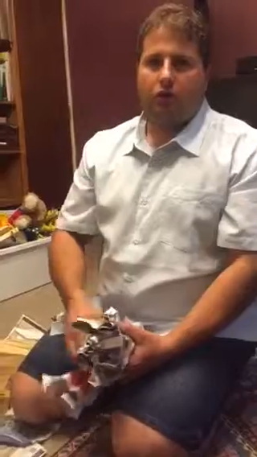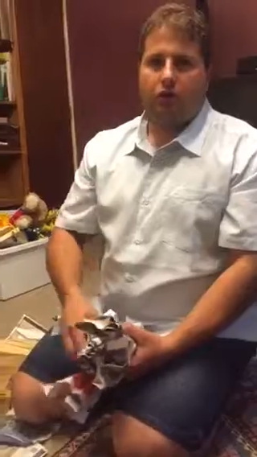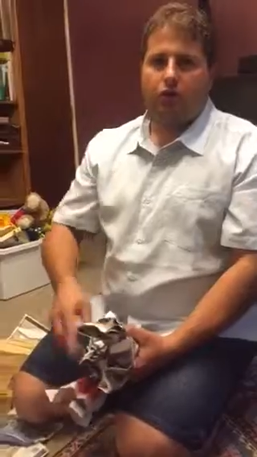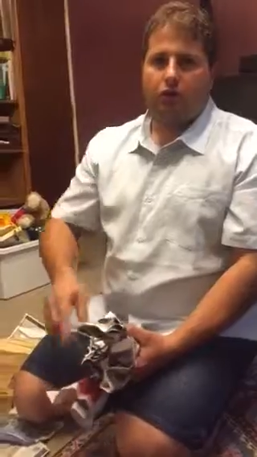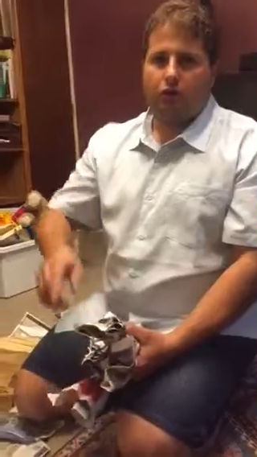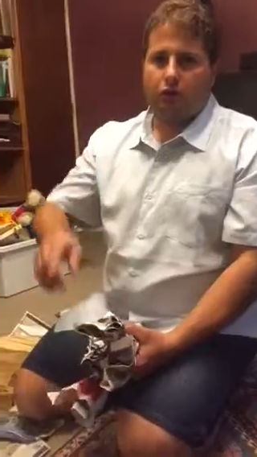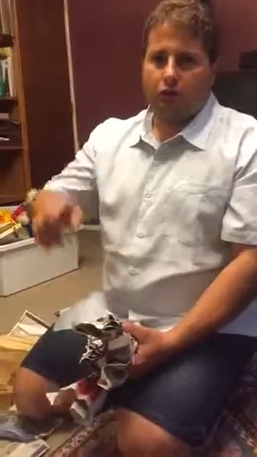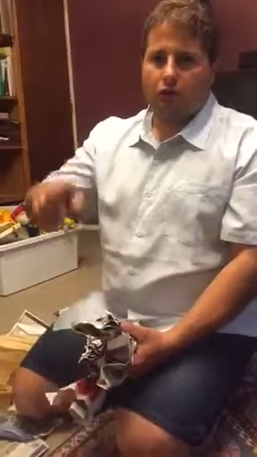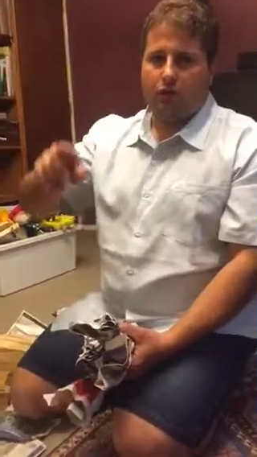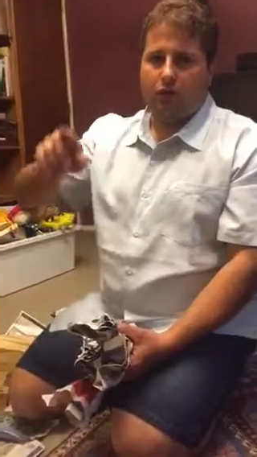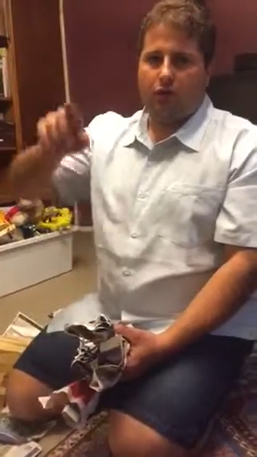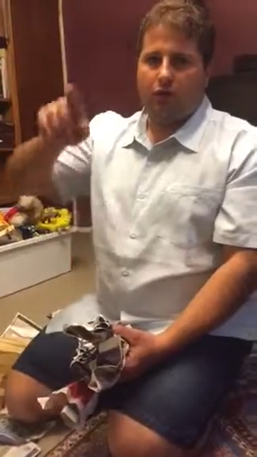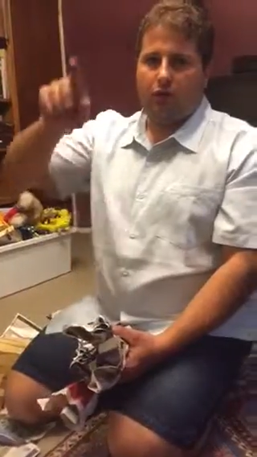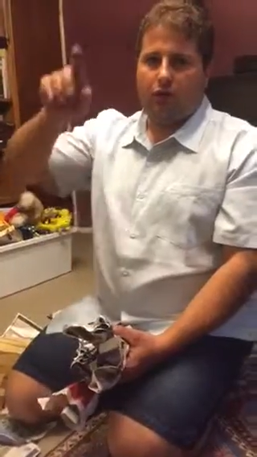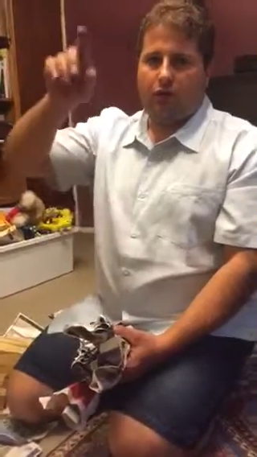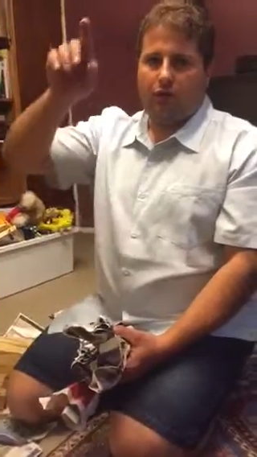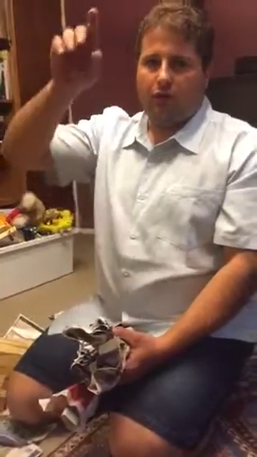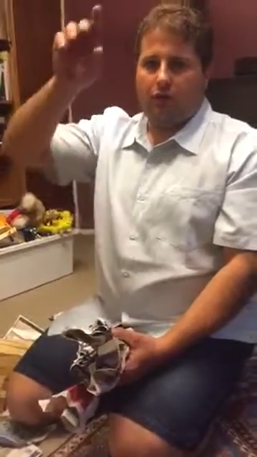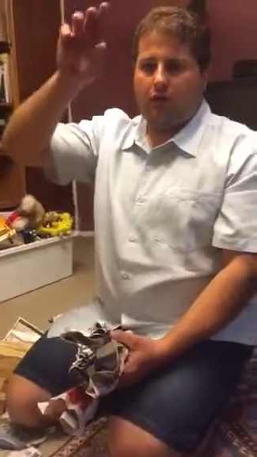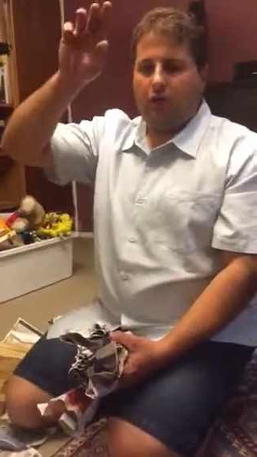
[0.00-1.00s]
sort of
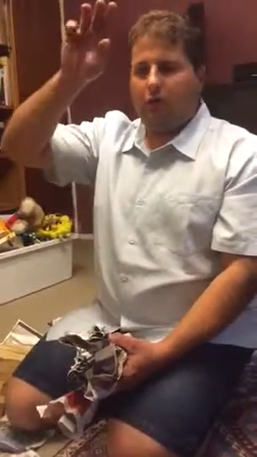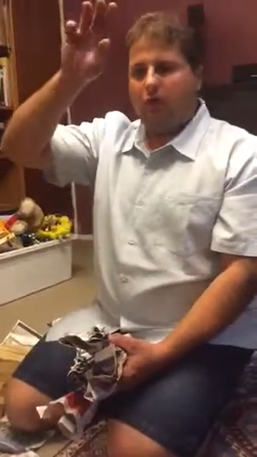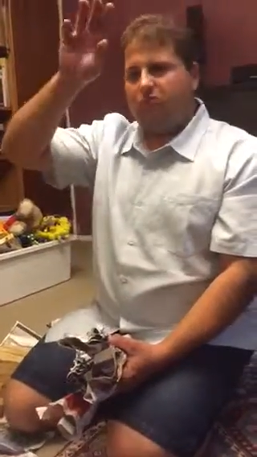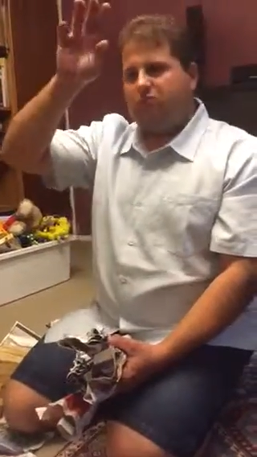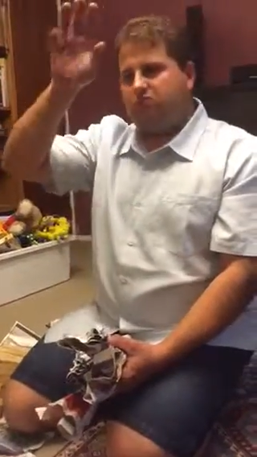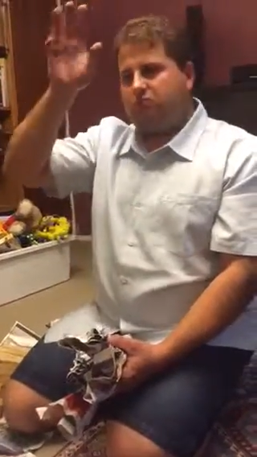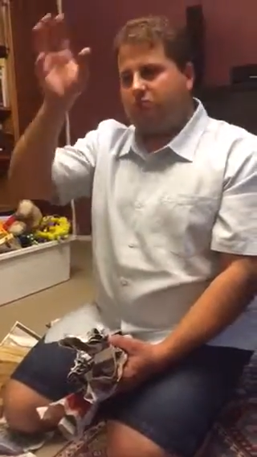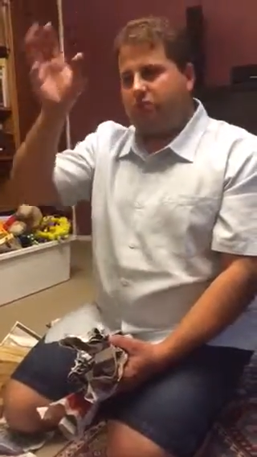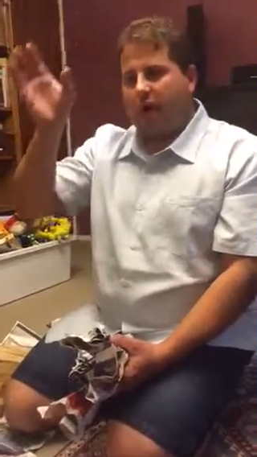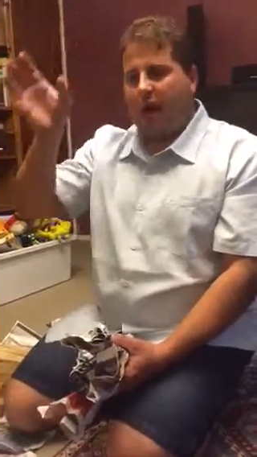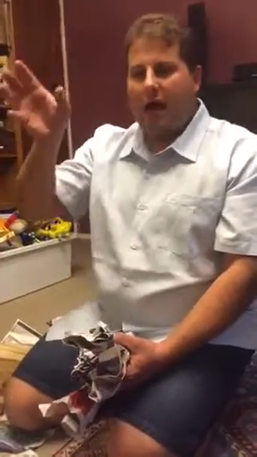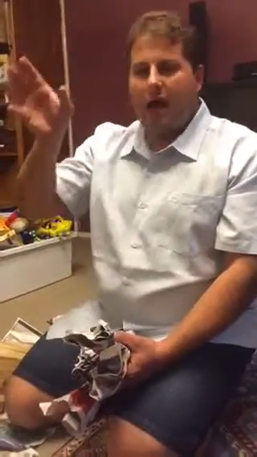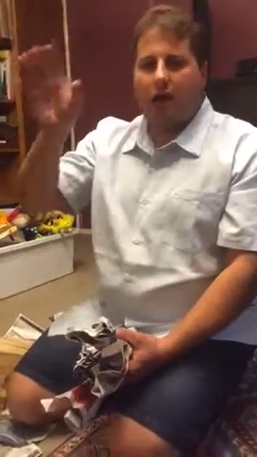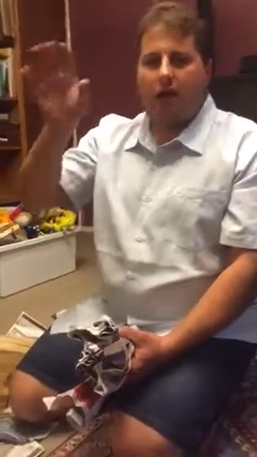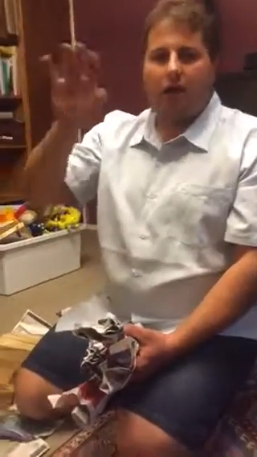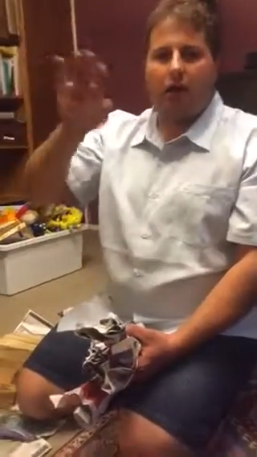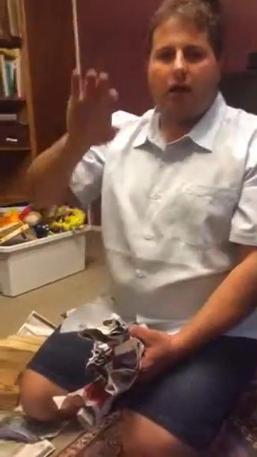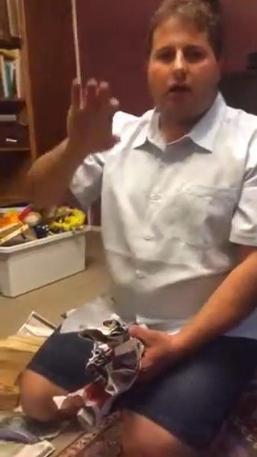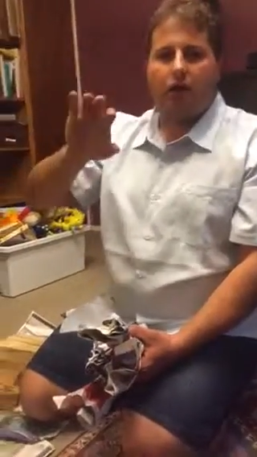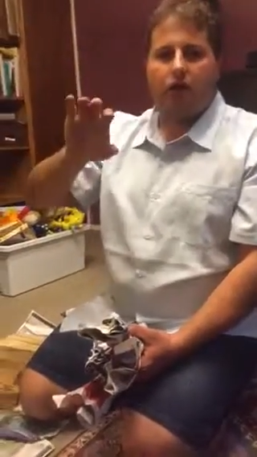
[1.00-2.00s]

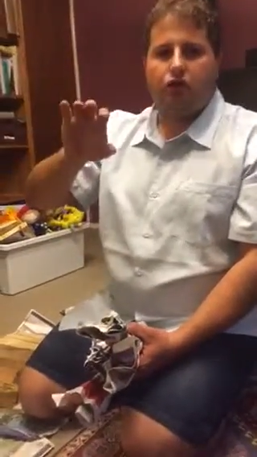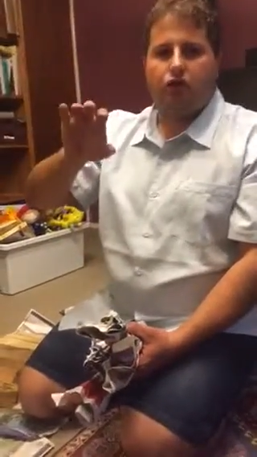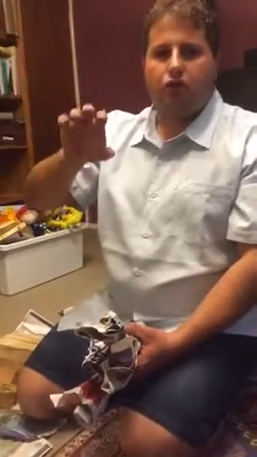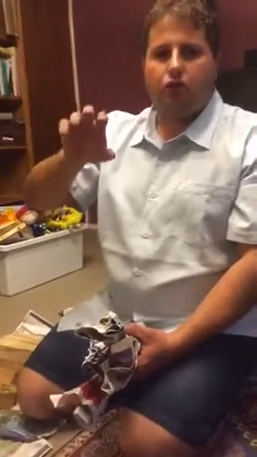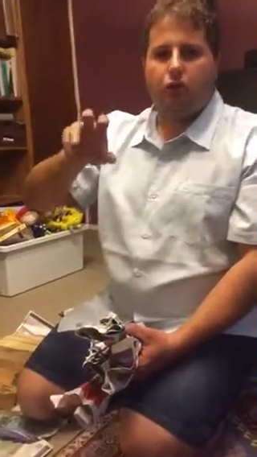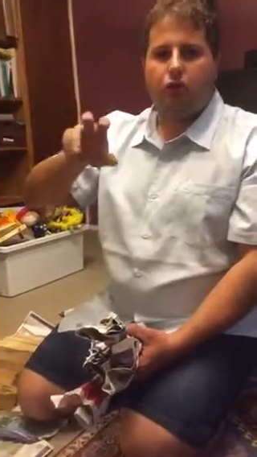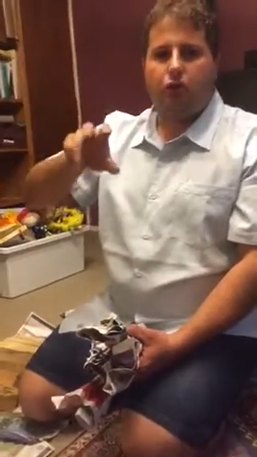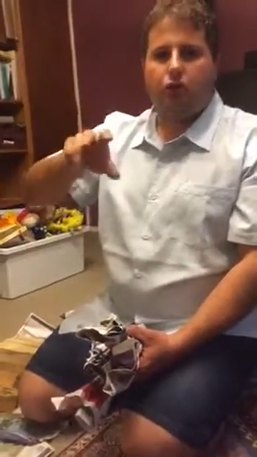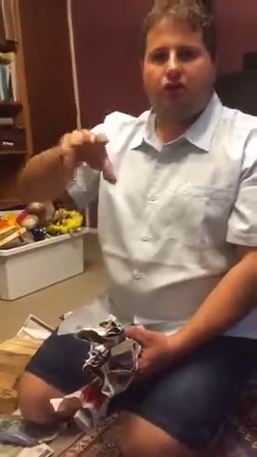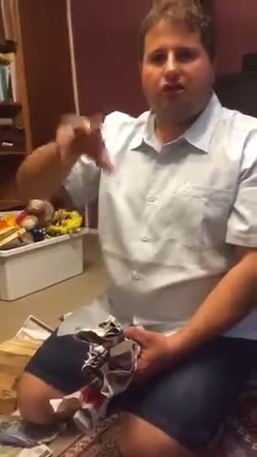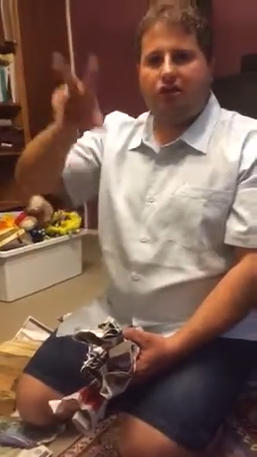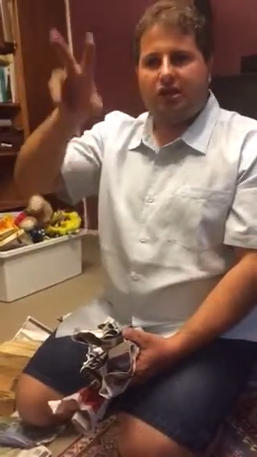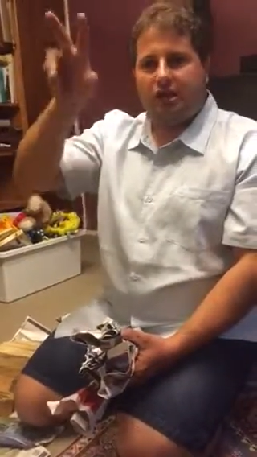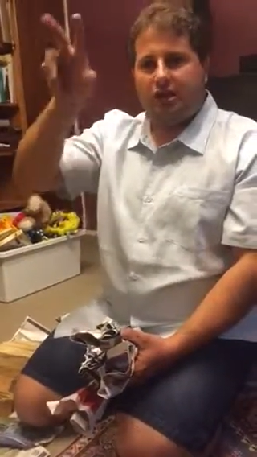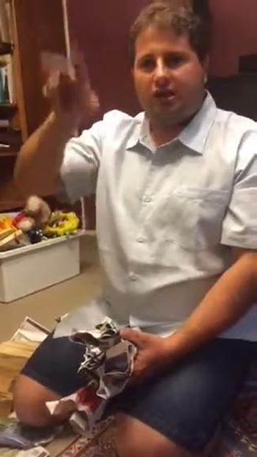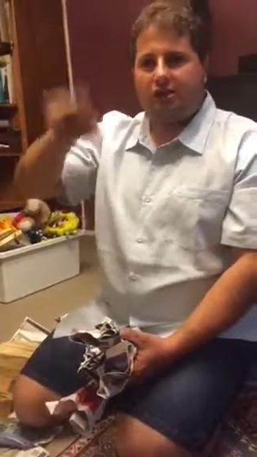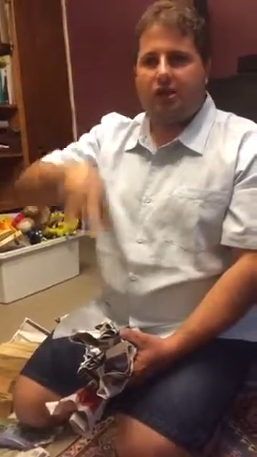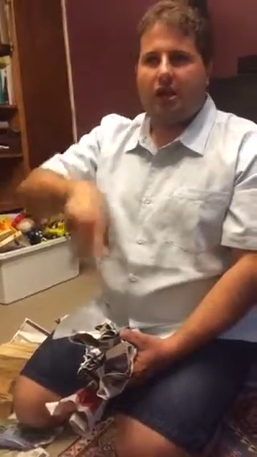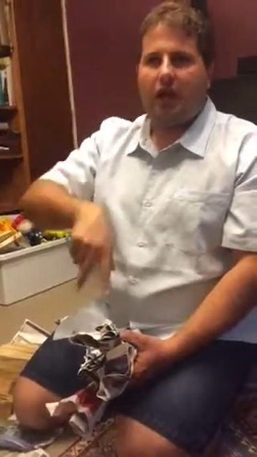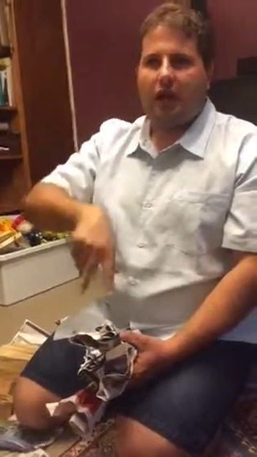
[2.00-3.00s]
pattern as you would
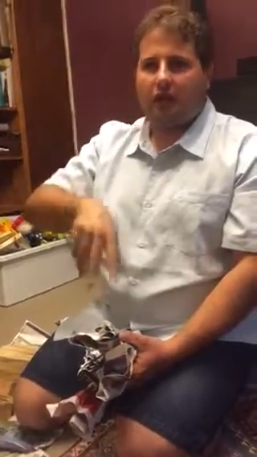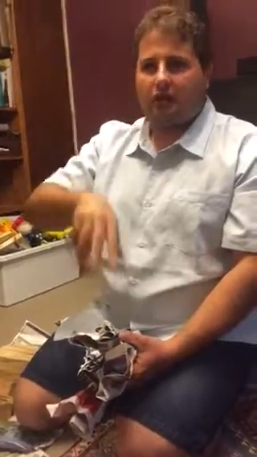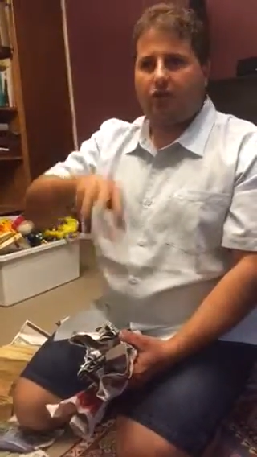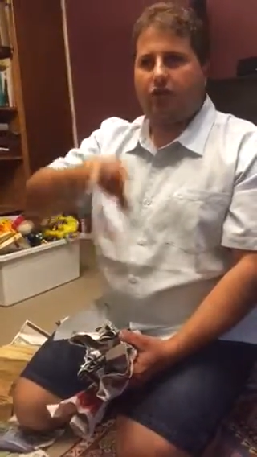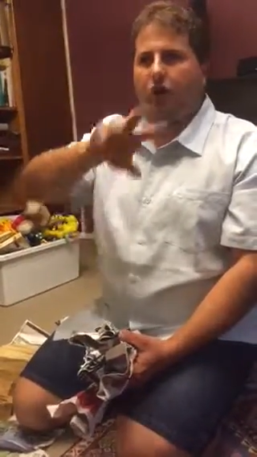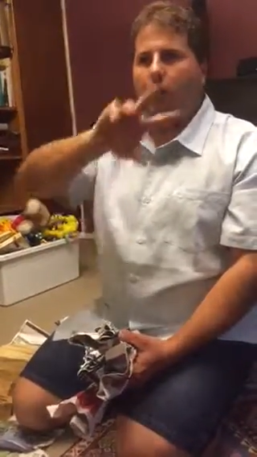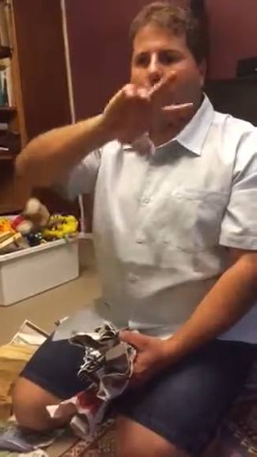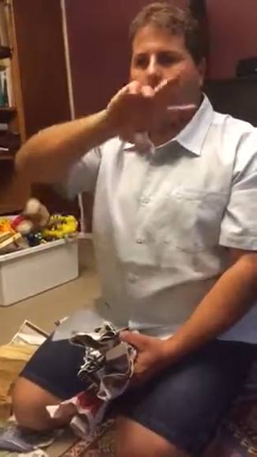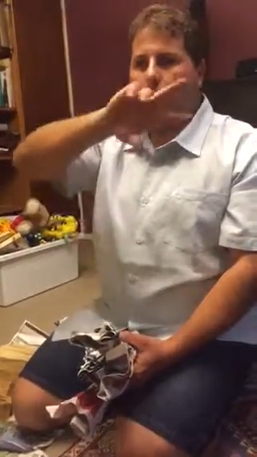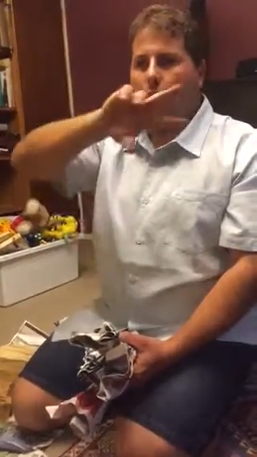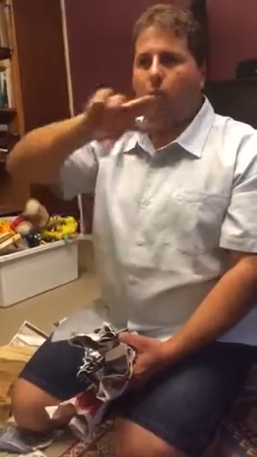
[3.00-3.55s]
tic-tac-toe,